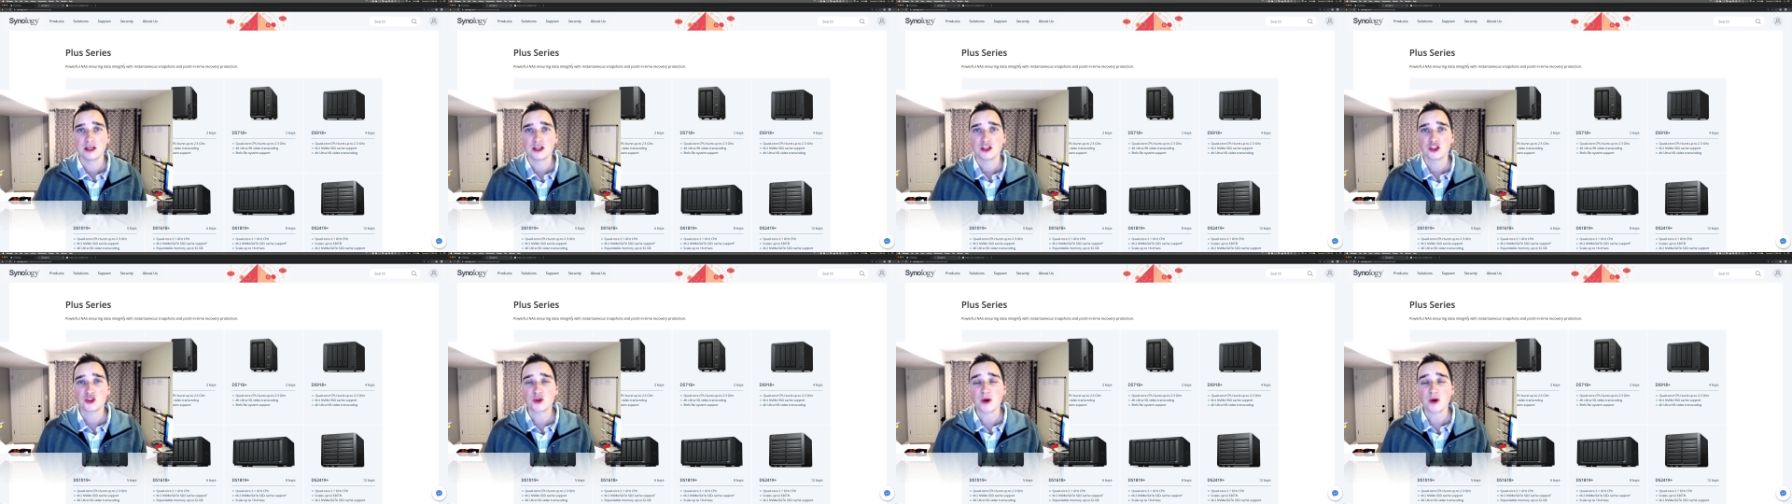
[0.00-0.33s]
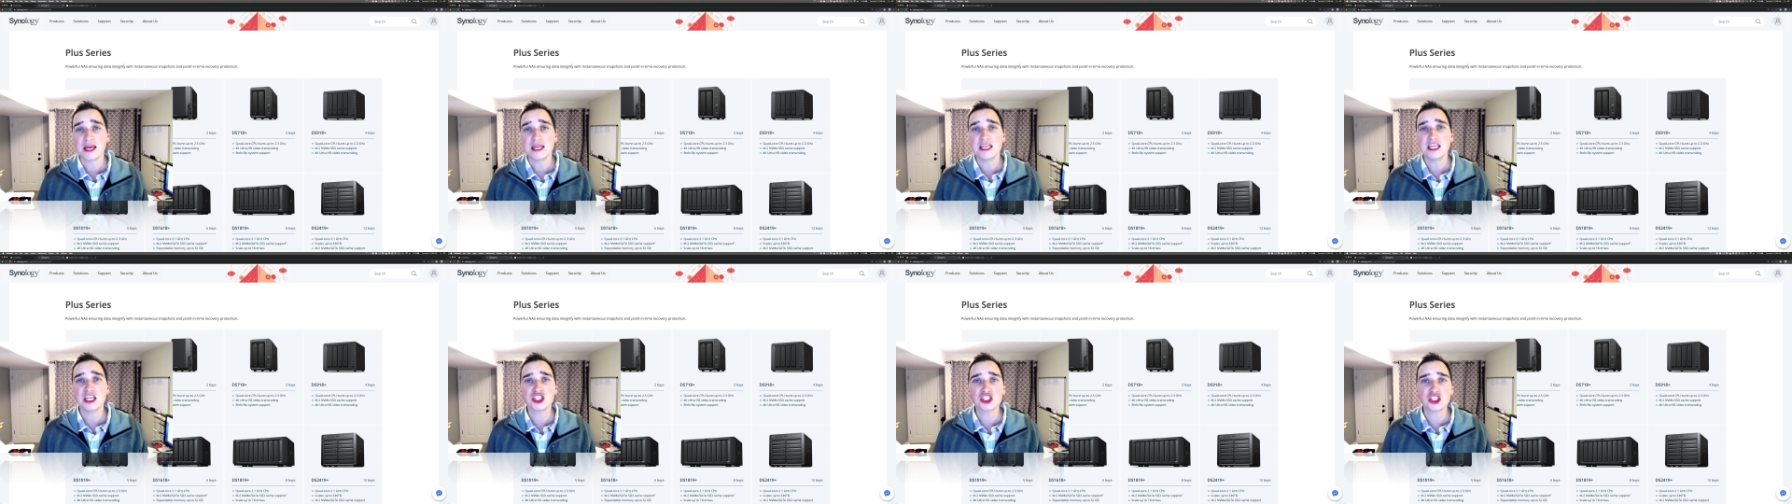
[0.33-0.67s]
So I
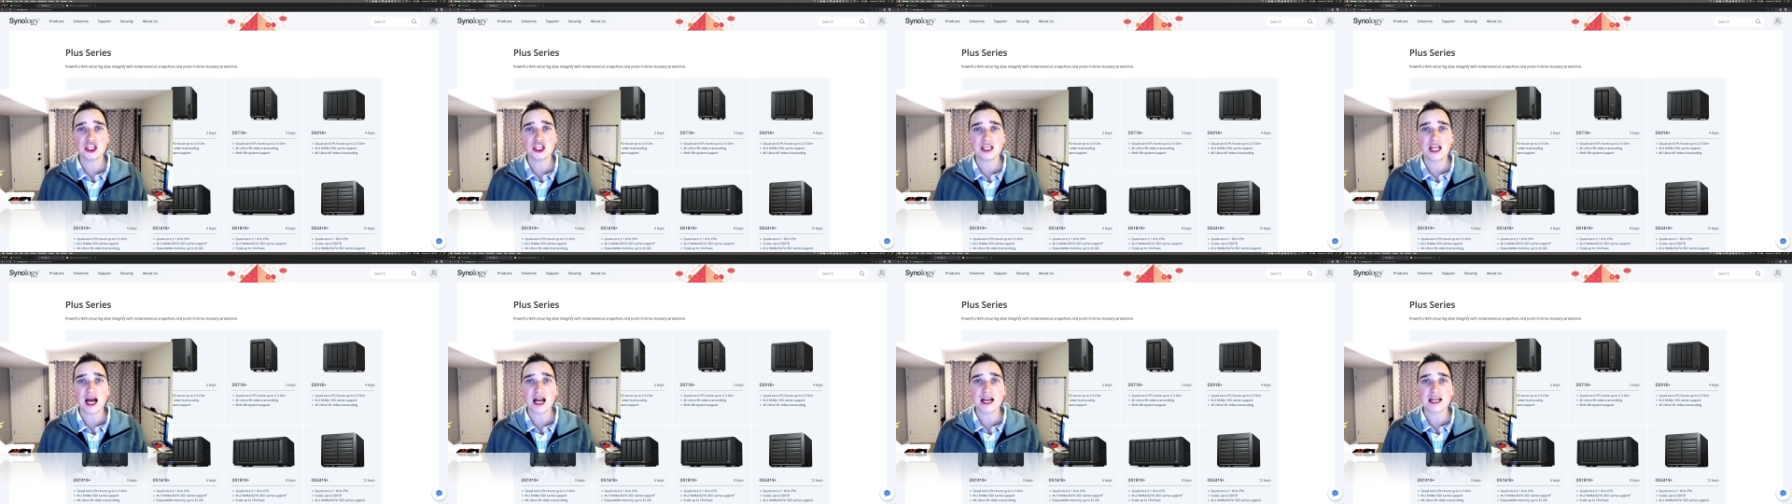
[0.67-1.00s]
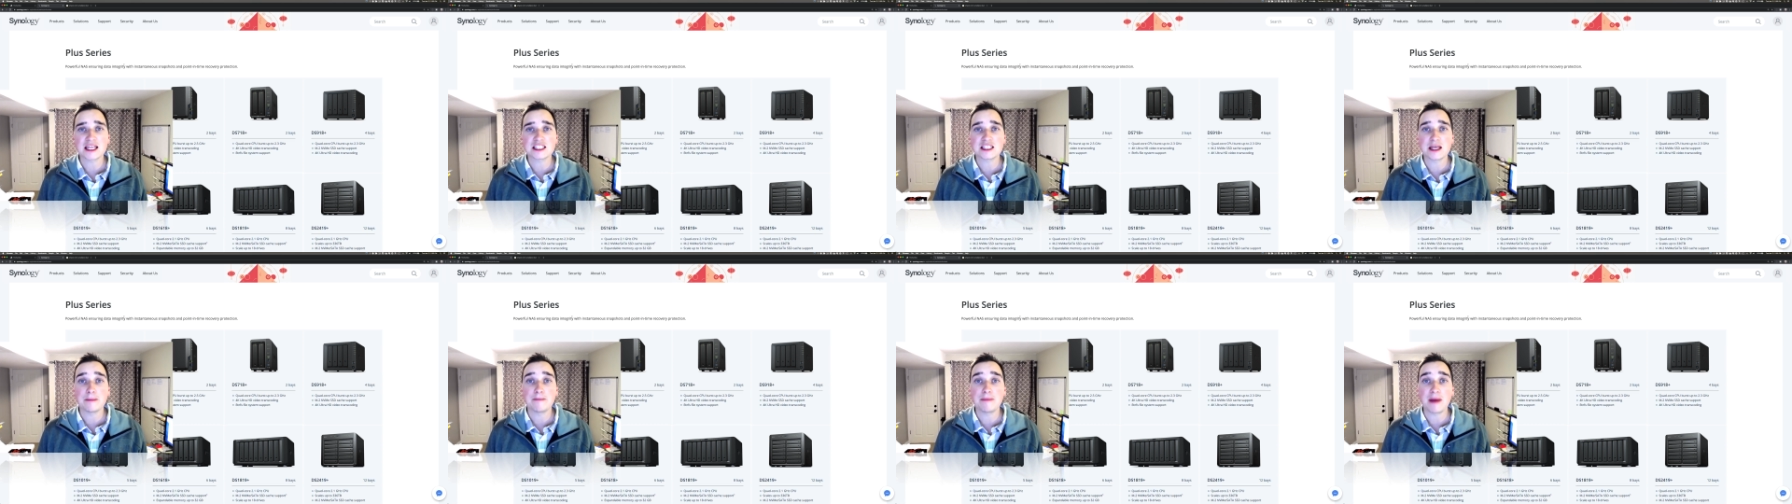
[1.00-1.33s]
initially got
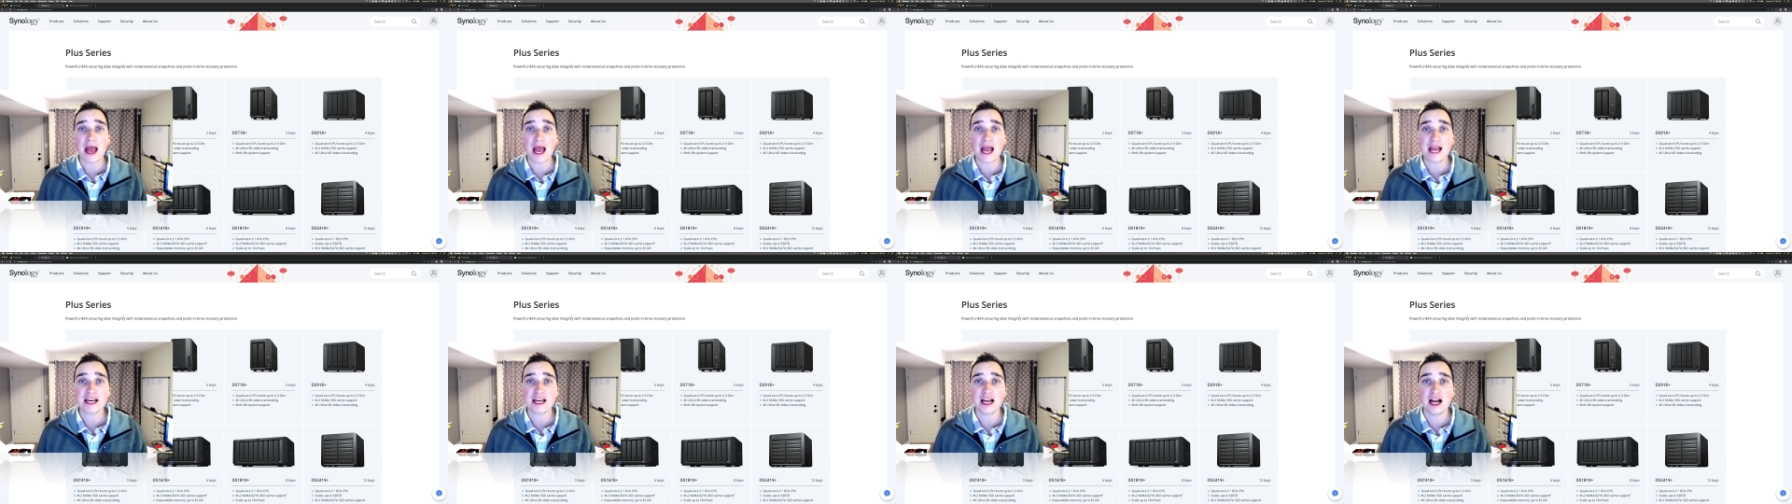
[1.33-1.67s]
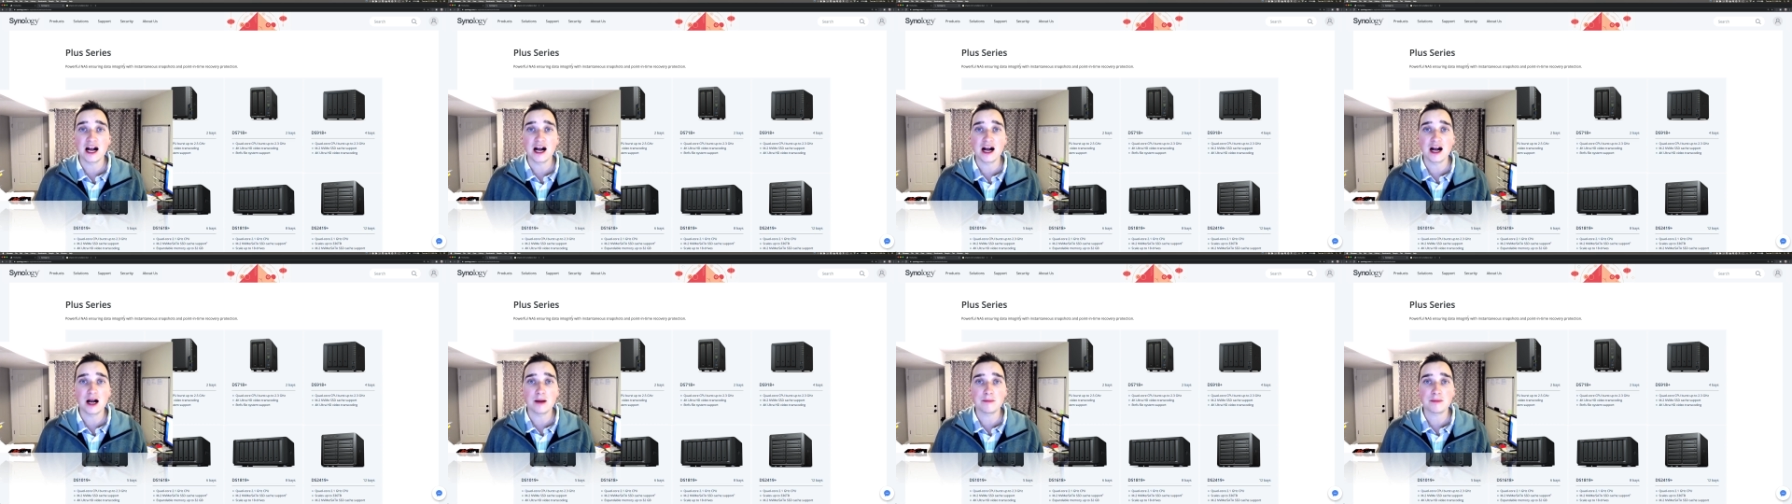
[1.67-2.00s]
it to back
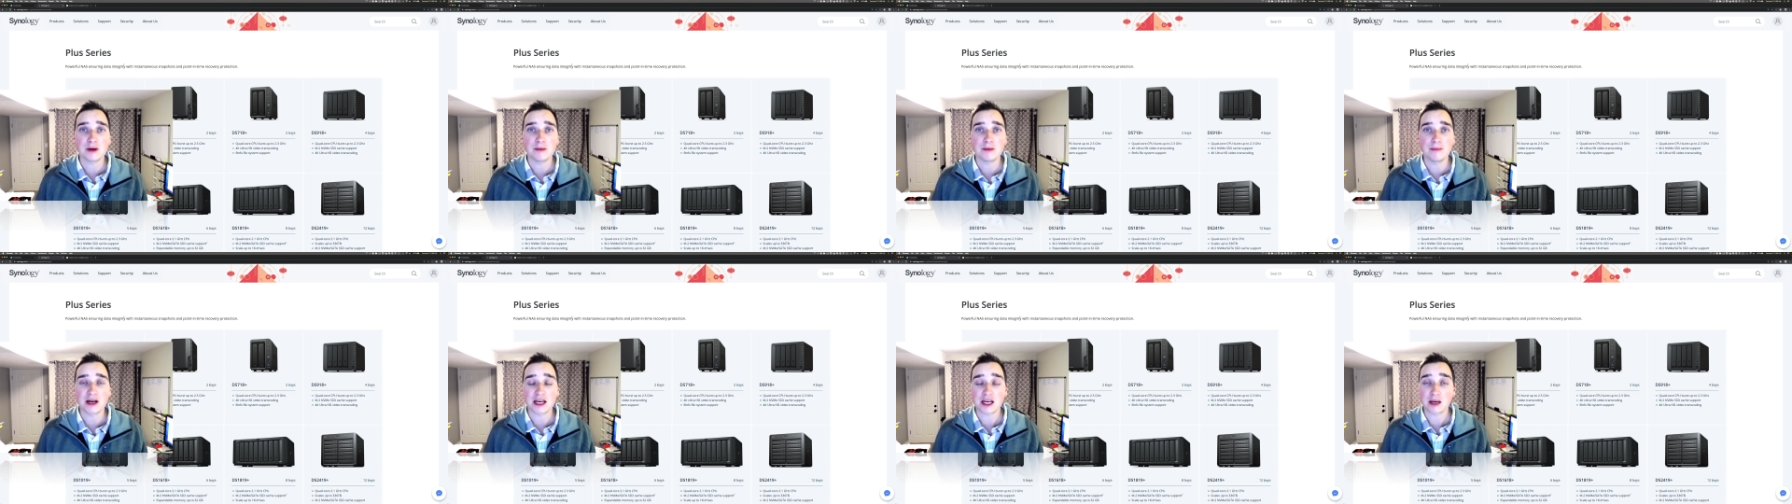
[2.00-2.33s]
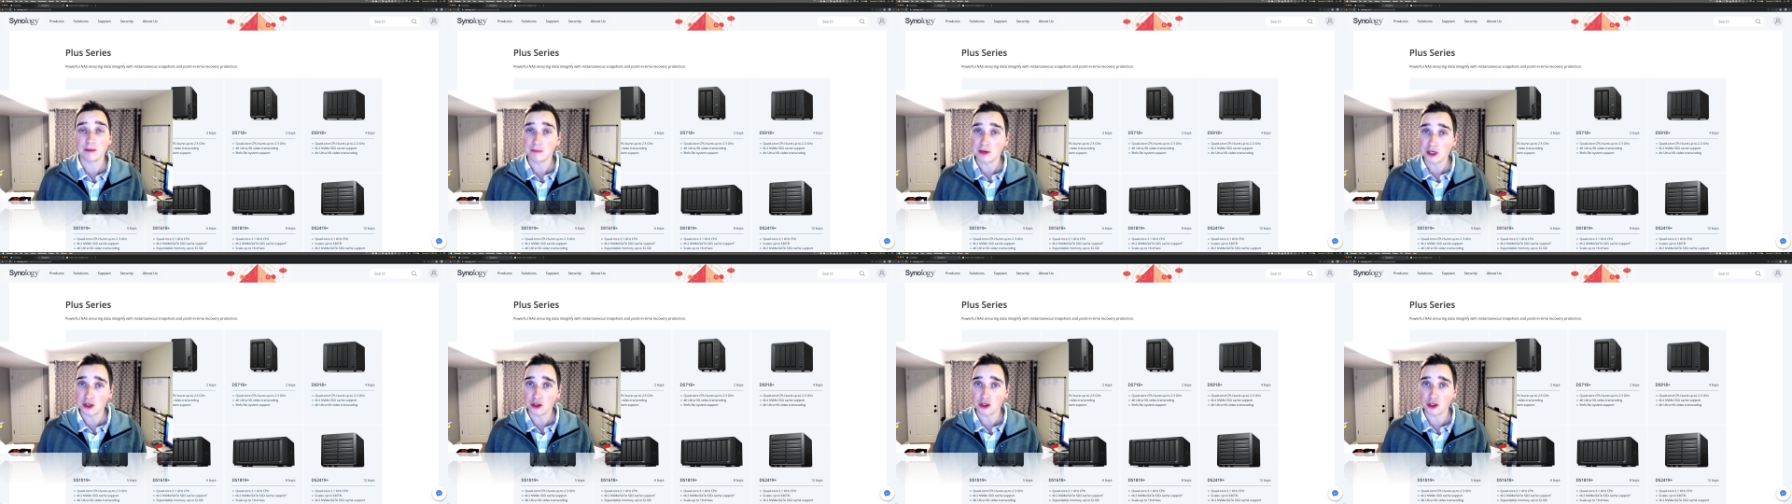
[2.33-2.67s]
up my
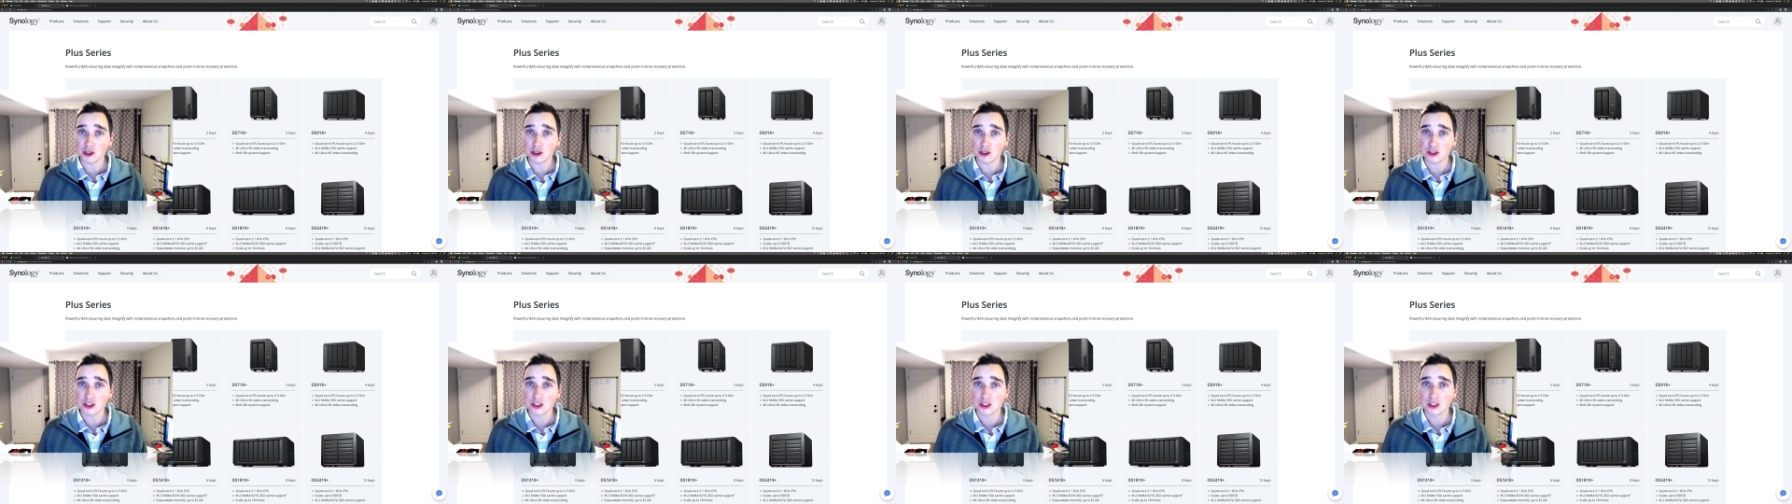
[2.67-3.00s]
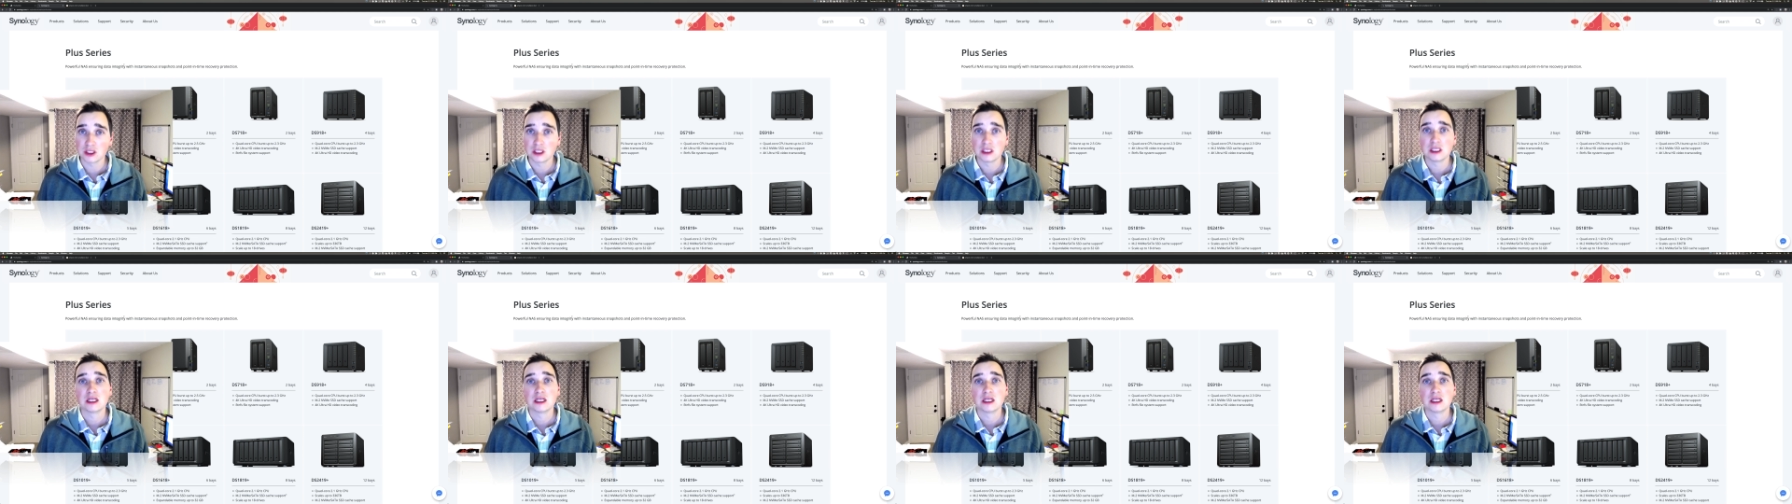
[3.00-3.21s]
computers